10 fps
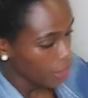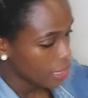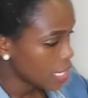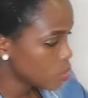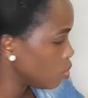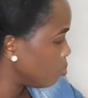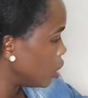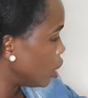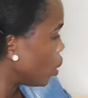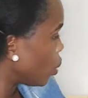That will
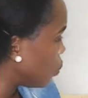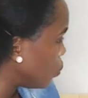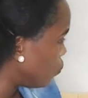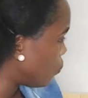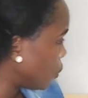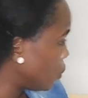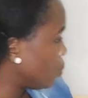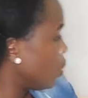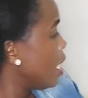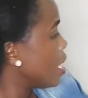be good for you.
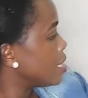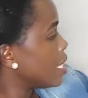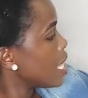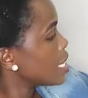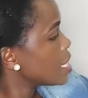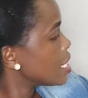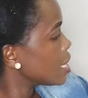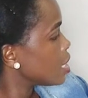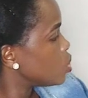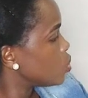The other thing
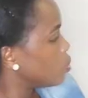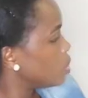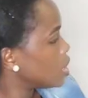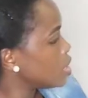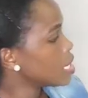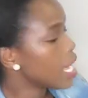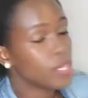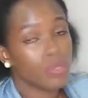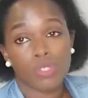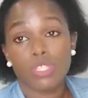that you need, I
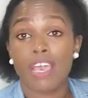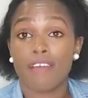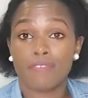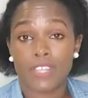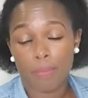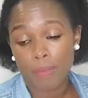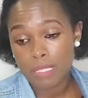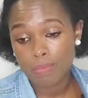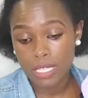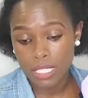do not have
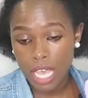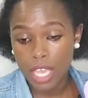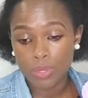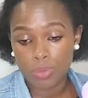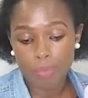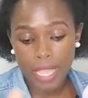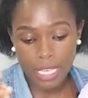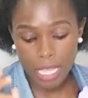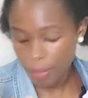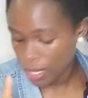diapers, but you buy
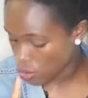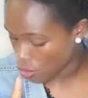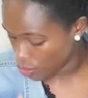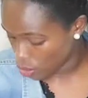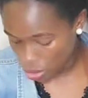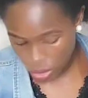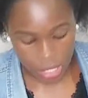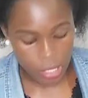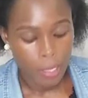diapers of your choice.